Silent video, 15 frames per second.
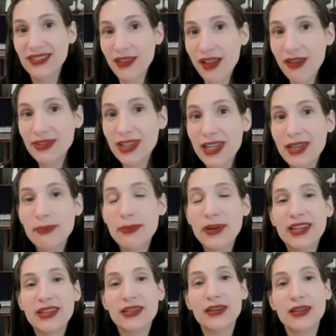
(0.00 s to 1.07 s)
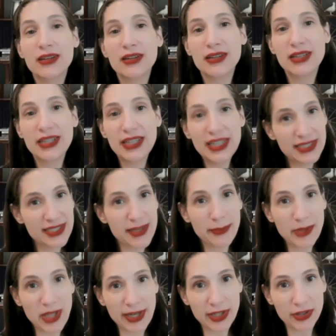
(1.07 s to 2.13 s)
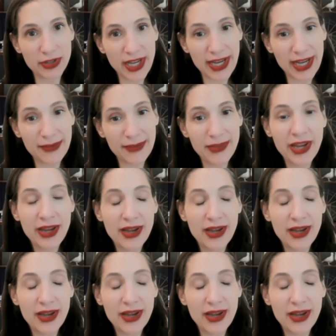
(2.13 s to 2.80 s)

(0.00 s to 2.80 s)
Lovely, but eats up a lot of your day.